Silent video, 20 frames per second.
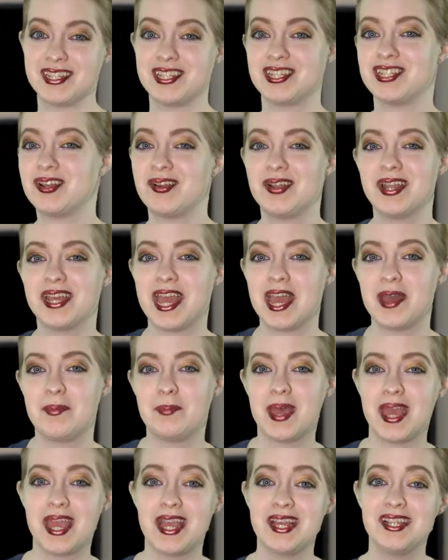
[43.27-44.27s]
Start a
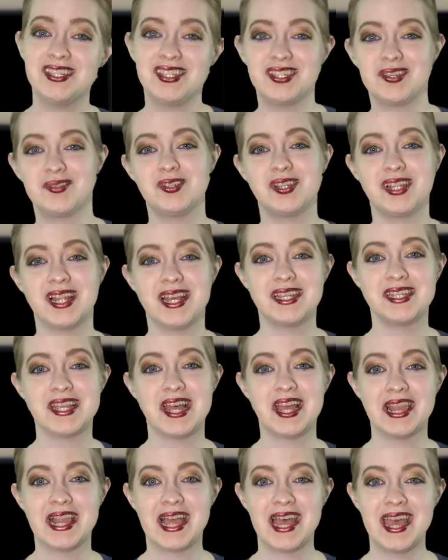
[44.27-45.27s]
campaign, socialize
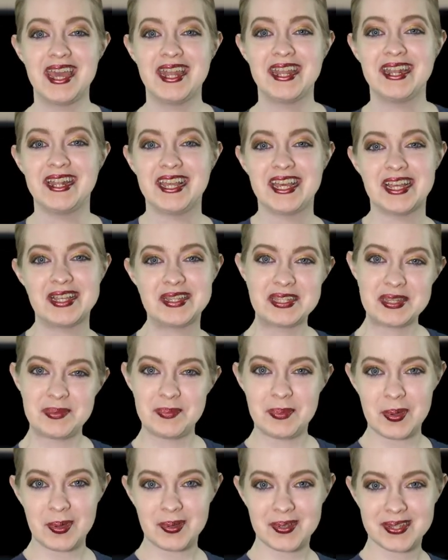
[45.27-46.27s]
online, and kill some
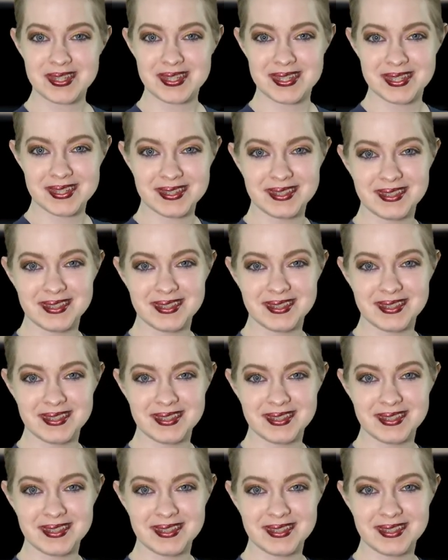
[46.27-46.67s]
orcs.